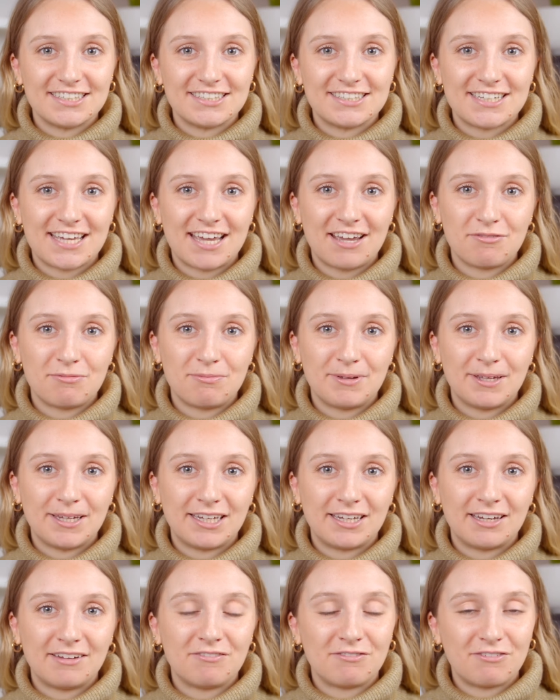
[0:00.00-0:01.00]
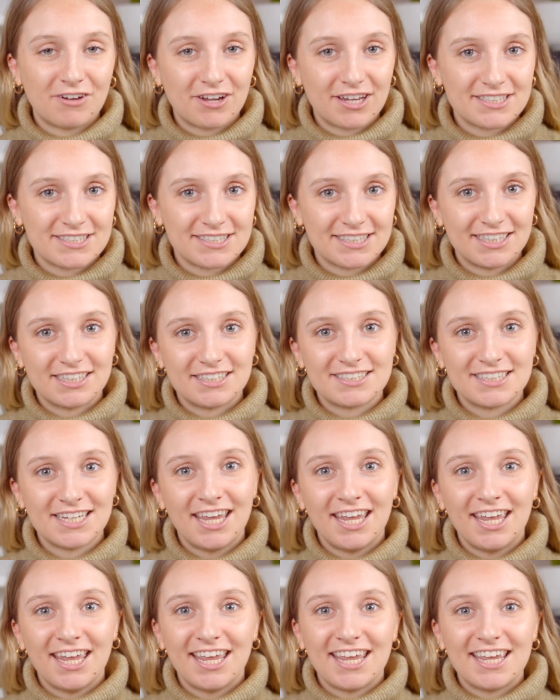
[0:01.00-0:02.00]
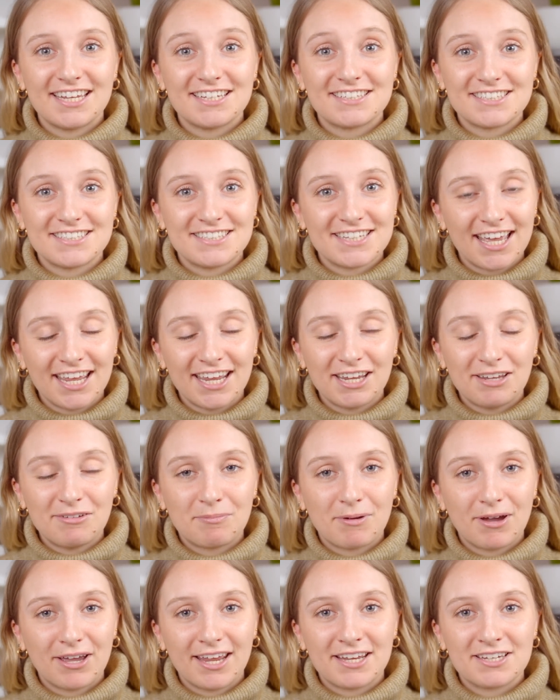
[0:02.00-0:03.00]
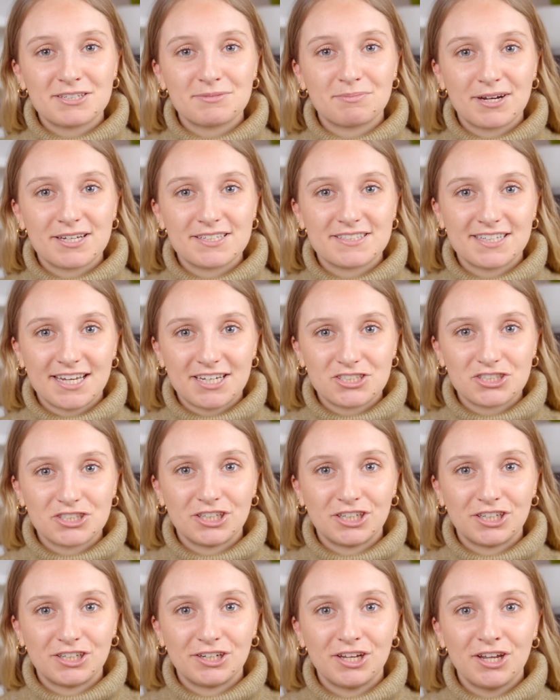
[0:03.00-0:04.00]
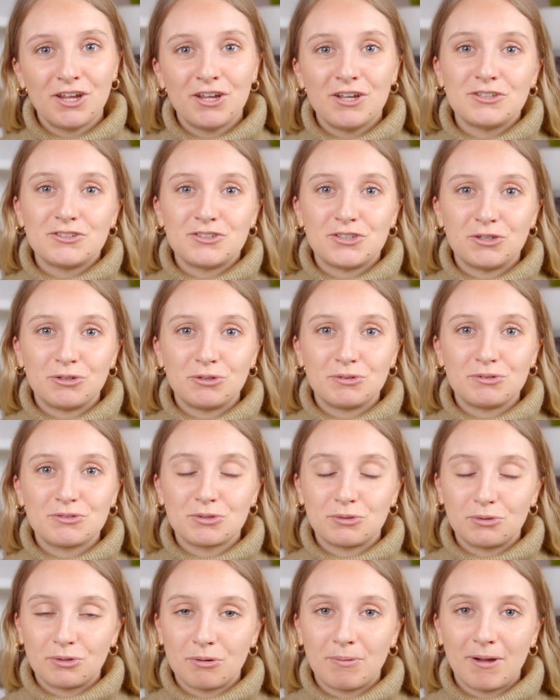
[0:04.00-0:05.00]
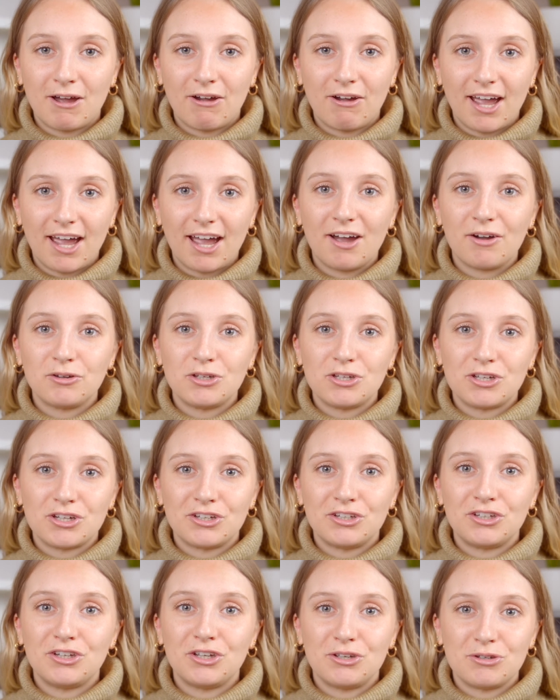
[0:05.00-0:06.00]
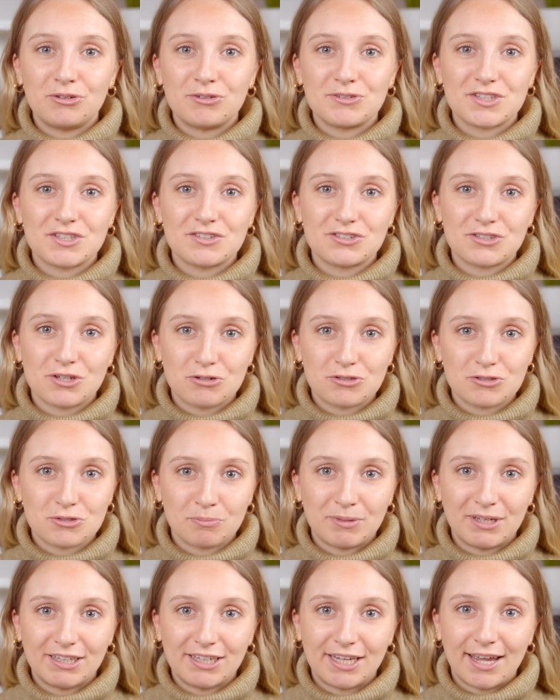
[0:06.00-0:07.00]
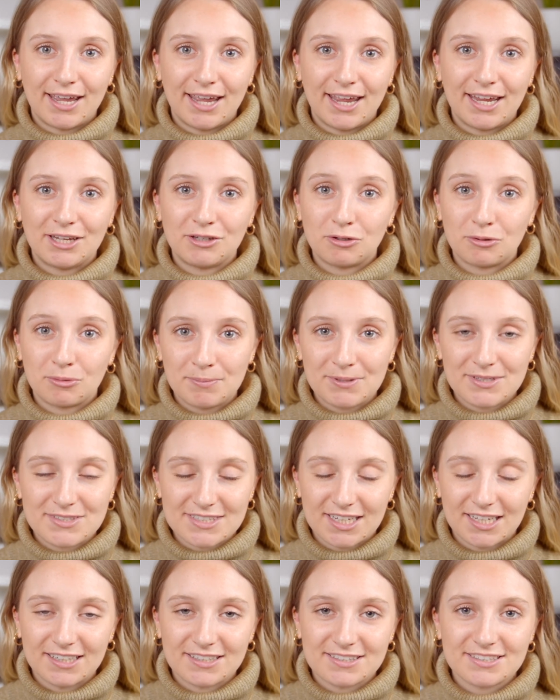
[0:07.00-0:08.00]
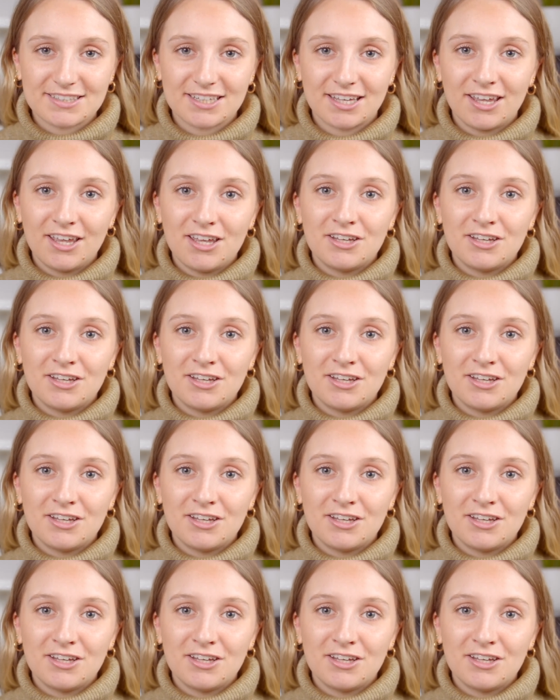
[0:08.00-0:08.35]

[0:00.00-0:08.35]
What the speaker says: to have been invited here today by Enterprise Nation to talk about how you can use social media in your business.